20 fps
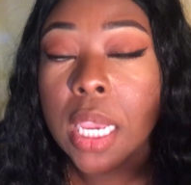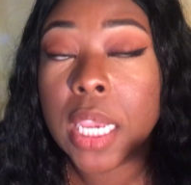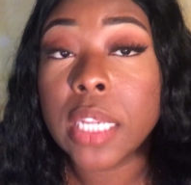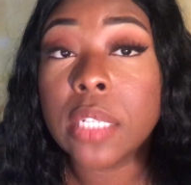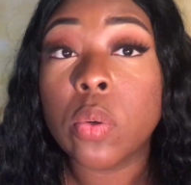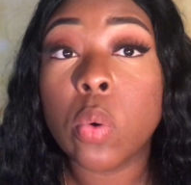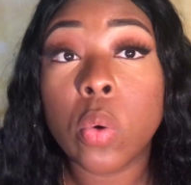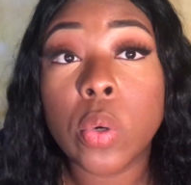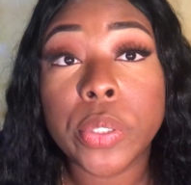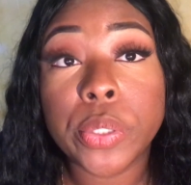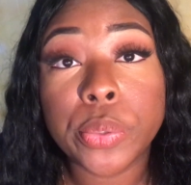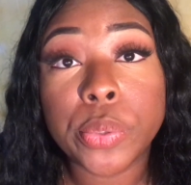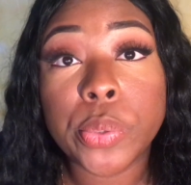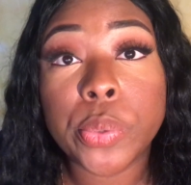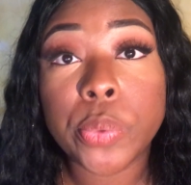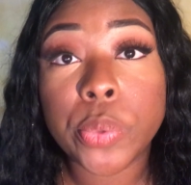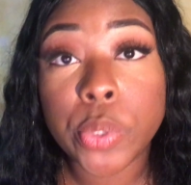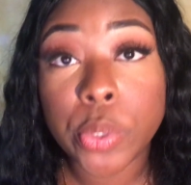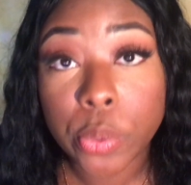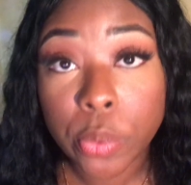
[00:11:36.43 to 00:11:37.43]
In order
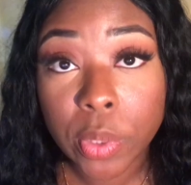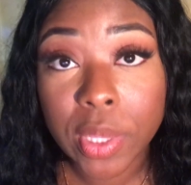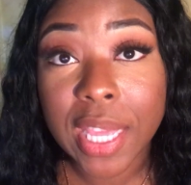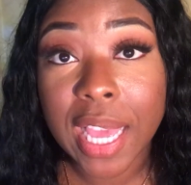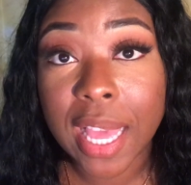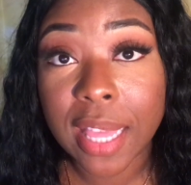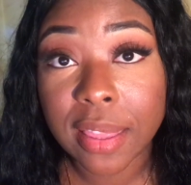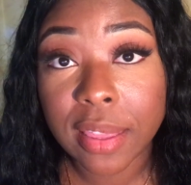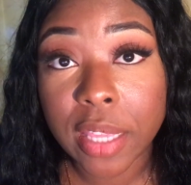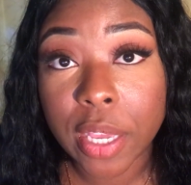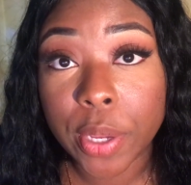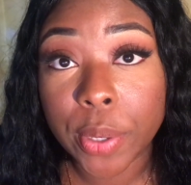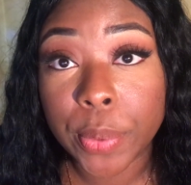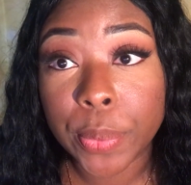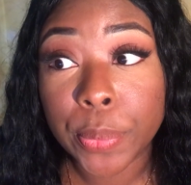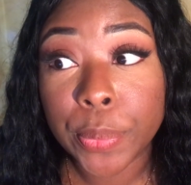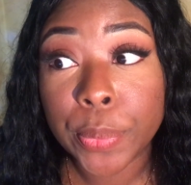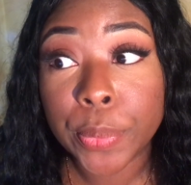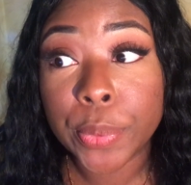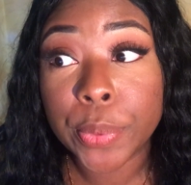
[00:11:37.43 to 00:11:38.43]
to do that,
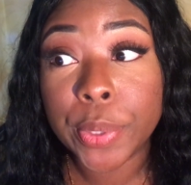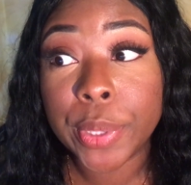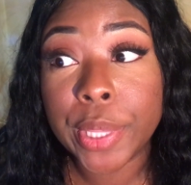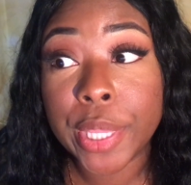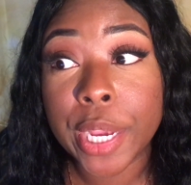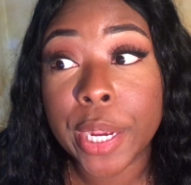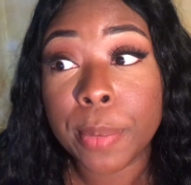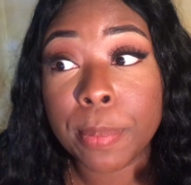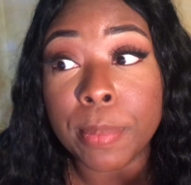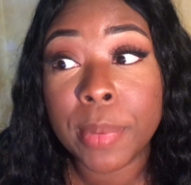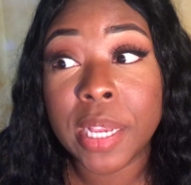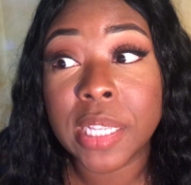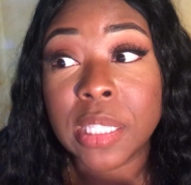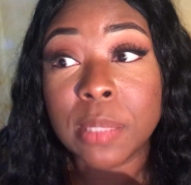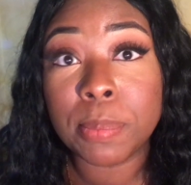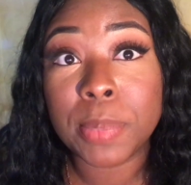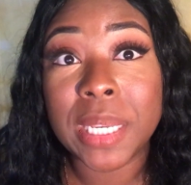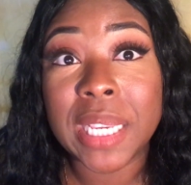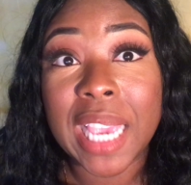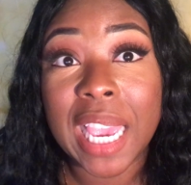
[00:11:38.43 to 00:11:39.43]
though, there
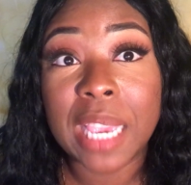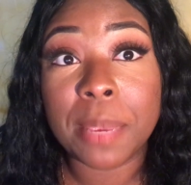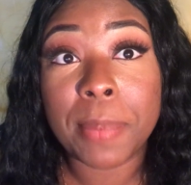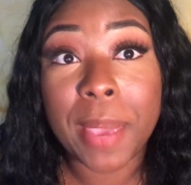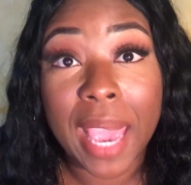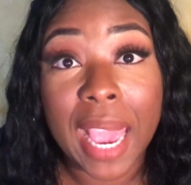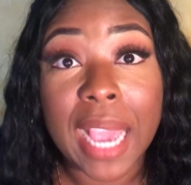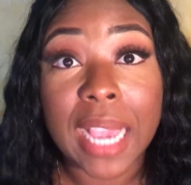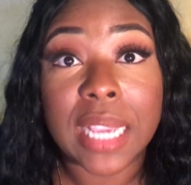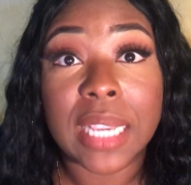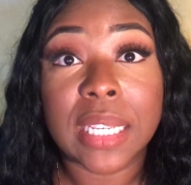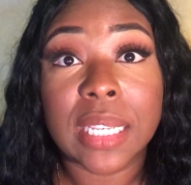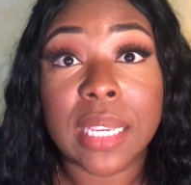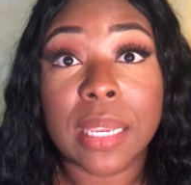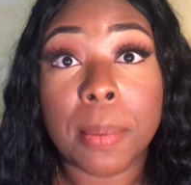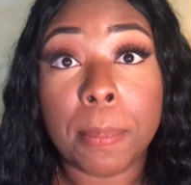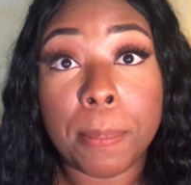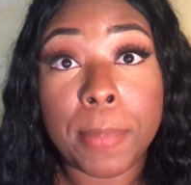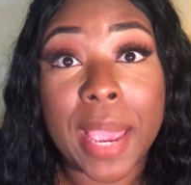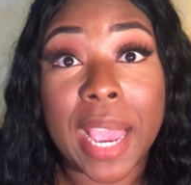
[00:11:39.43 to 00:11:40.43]
must be a Bae.
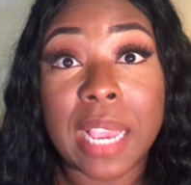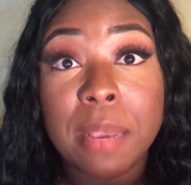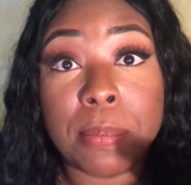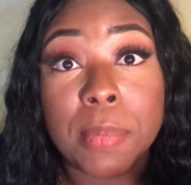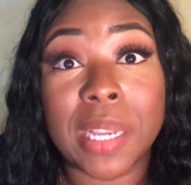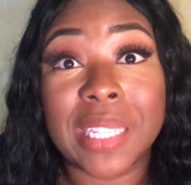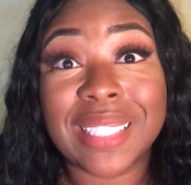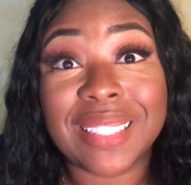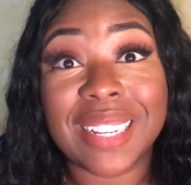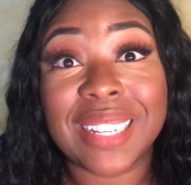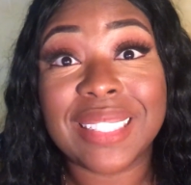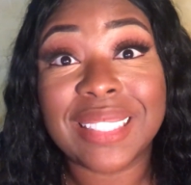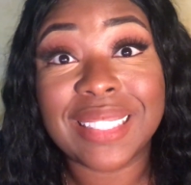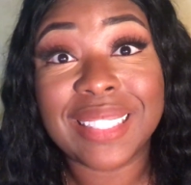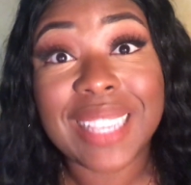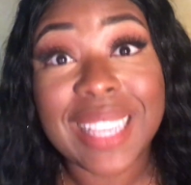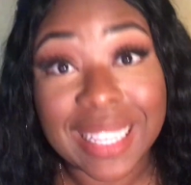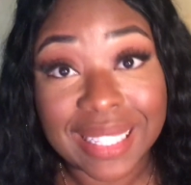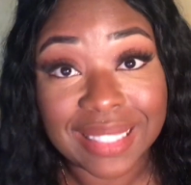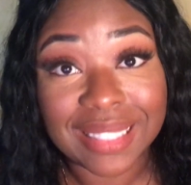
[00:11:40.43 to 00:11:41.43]
Bae must
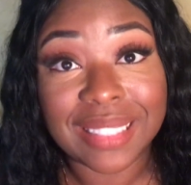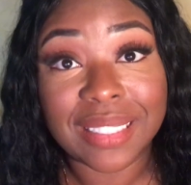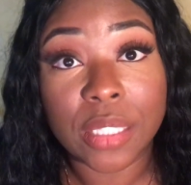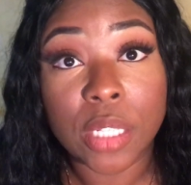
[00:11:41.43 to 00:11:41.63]
exist.